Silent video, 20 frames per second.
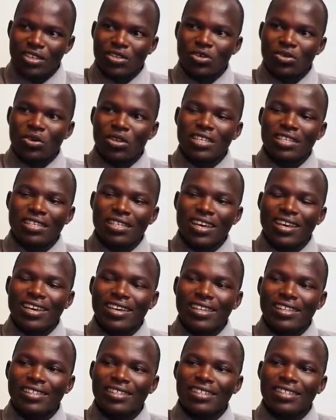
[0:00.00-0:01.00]
So in the
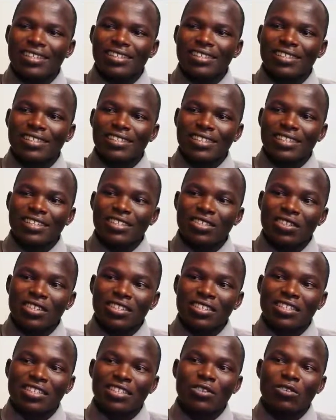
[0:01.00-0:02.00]
end, since
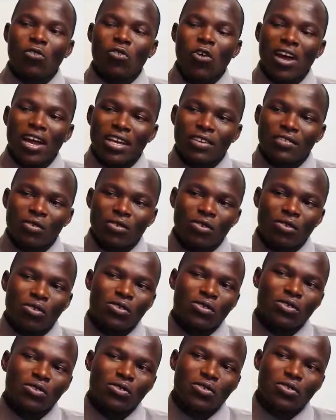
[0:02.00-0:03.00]
insulin is required for
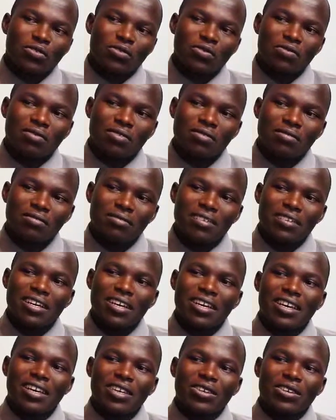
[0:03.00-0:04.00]
glucose control,
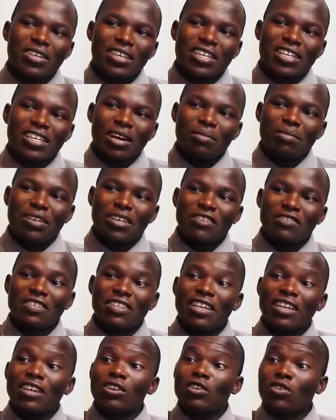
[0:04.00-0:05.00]
you end up
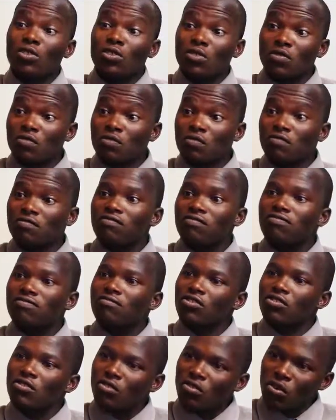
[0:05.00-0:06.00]
having a lot of
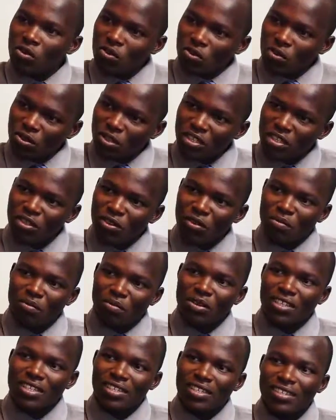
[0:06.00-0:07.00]
glucose in your
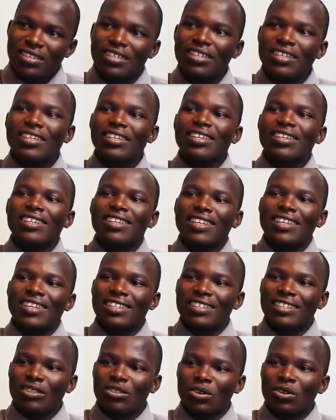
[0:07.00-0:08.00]
body,
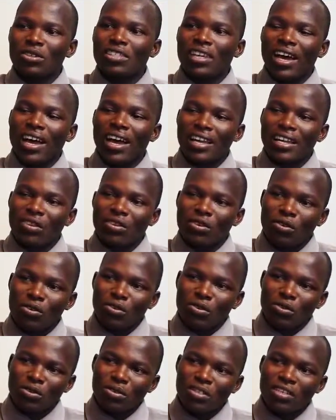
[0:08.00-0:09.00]
and those high
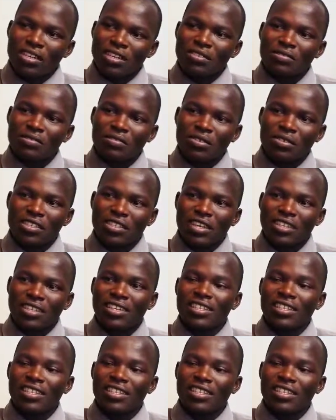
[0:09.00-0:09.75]
glucose levels are